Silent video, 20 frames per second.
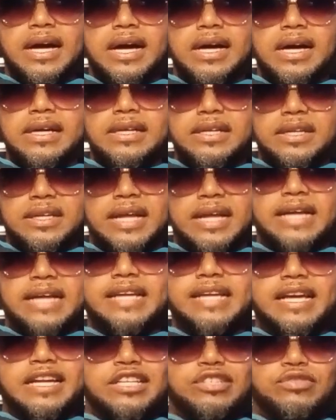like
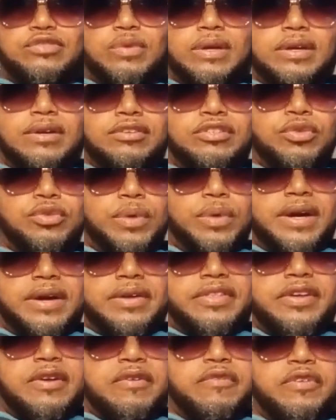that as well, to where
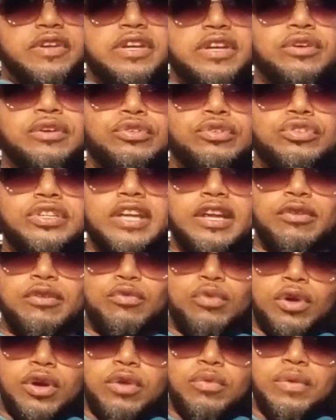their vehicles can
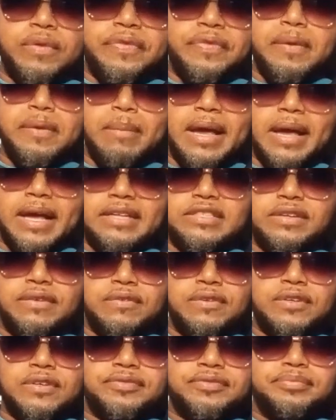work with the
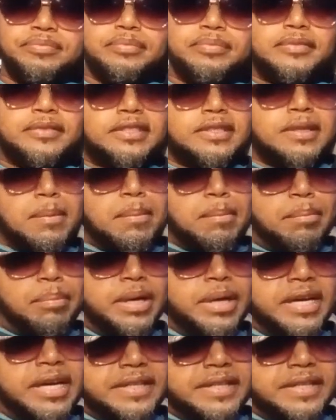Masterverse. But